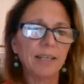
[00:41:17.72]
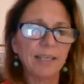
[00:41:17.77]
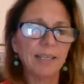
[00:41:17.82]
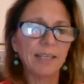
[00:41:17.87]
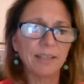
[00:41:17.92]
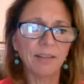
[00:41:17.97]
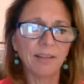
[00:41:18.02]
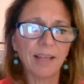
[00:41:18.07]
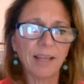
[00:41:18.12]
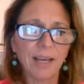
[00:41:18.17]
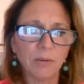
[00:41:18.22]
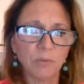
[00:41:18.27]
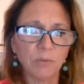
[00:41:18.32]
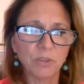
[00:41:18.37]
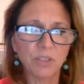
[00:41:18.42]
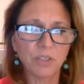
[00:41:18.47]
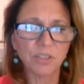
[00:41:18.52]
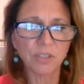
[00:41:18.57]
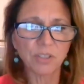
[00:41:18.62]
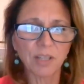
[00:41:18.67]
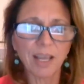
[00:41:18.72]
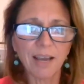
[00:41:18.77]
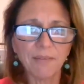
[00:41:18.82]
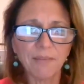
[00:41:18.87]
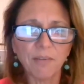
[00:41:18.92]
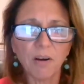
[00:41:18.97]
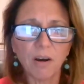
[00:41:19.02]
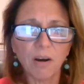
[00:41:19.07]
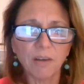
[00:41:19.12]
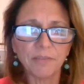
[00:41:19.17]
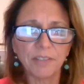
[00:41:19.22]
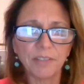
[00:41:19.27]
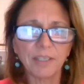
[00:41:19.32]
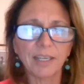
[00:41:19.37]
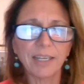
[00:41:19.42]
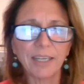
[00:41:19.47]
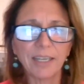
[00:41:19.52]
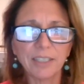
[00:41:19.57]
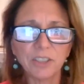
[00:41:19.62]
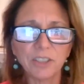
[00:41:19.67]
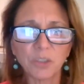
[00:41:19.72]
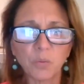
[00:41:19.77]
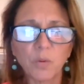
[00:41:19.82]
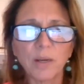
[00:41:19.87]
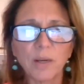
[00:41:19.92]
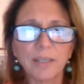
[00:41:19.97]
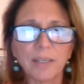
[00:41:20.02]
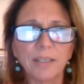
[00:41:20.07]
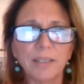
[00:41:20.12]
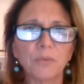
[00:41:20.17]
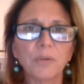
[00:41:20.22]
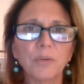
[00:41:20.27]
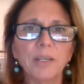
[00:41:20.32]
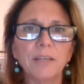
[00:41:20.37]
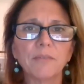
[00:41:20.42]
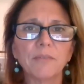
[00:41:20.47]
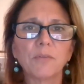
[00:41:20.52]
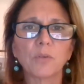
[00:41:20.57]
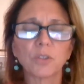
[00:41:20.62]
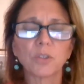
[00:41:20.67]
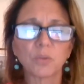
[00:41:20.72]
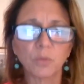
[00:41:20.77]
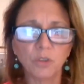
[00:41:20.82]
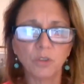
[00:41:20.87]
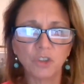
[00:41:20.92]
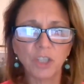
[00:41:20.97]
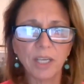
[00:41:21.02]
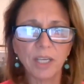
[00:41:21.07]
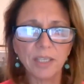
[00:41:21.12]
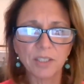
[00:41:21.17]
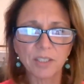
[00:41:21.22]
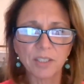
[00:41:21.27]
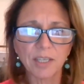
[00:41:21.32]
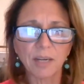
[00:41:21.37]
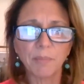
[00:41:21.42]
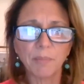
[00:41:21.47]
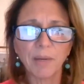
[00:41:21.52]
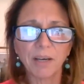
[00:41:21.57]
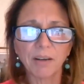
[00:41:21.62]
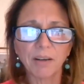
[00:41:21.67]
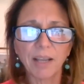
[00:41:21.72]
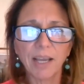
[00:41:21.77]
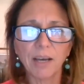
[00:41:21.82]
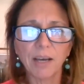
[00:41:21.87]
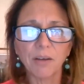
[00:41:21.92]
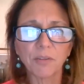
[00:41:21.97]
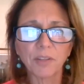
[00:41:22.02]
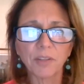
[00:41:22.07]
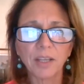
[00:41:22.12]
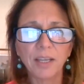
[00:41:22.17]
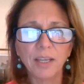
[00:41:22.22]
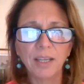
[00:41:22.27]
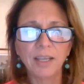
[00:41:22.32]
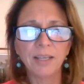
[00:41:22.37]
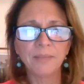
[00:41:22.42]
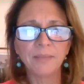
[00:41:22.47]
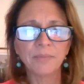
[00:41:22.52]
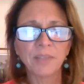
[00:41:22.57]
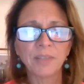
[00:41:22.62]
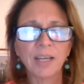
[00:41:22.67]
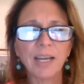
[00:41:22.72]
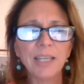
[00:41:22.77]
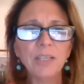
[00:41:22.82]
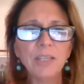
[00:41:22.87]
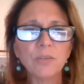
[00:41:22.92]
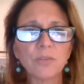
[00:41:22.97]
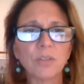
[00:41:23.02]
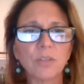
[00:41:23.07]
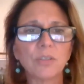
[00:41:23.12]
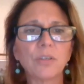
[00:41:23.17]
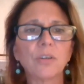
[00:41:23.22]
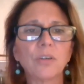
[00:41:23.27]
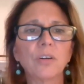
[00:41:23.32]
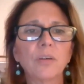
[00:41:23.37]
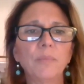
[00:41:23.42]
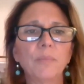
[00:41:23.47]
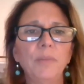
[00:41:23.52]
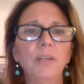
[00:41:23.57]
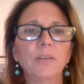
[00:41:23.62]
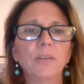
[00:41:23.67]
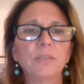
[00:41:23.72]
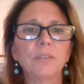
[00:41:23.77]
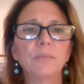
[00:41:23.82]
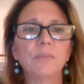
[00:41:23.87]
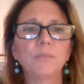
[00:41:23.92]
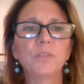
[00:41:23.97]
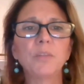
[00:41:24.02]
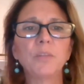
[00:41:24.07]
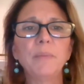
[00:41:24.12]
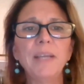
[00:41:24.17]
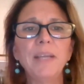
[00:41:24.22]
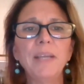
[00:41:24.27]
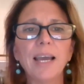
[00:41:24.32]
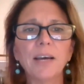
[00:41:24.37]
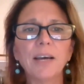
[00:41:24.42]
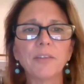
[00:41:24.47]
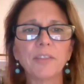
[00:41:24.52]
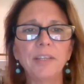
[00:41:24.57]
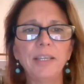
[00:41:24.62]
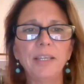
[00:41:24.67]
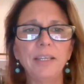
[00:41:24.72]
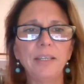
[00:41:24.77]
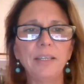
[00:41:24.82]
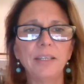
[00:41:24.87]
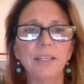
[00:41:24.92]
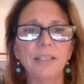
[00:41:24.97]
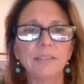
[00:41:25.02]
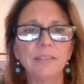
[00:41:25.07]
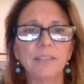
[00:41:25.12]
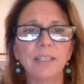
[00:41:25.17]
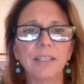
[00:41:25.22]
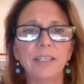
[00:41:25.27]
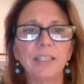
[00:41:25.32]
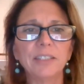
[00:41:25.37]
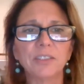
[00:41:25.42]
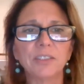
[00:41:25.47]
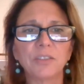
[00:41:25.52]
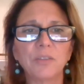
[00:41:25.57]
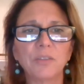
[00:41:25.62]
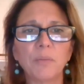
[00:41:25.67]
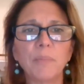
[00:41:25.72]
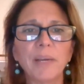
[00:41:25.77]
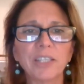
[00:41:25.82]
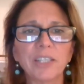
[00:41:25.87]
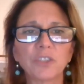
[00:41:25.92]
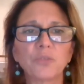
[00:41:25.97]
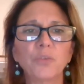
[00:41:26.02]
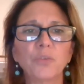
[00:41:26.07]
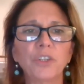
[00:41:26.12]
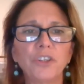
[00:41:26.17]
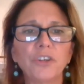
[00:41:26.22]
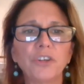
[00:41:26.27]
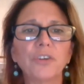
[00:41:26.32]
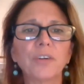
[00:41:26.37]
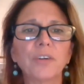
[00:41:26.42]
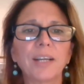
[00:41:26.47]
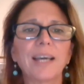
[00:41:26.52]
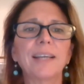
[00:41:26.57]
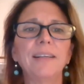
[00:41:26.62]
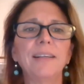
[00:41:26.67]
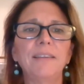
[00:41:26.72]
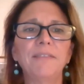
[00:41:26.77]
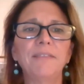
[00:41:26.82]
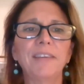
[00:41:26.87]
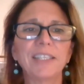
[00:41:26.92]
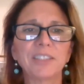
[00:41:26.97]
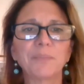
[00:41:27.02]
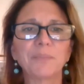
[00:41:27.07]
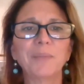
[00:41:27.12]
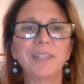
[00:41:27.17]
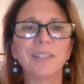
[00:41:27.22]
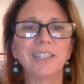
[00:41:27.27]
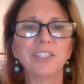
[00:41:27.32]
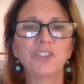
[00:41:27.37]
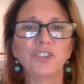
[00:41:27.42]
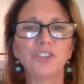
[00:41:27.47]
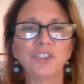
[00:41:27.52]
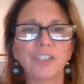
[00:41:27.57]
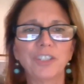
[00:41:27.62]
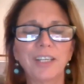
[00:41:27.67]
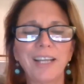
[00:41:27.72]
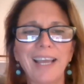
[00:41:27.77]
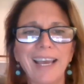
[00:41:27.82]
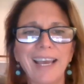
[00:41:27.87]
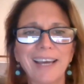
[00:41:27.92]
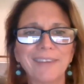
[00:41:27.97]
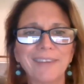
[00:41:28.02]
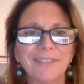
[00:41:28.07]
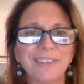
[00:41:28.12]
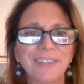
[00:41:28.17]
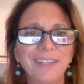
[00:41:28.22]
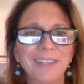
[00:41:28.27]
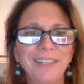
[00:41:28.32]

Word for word: I get to that, which is laugh often, I, I just wanted to reinforce what Jane said about health. I use the term, you know, to be healthy is the best return on investment that you're going to have.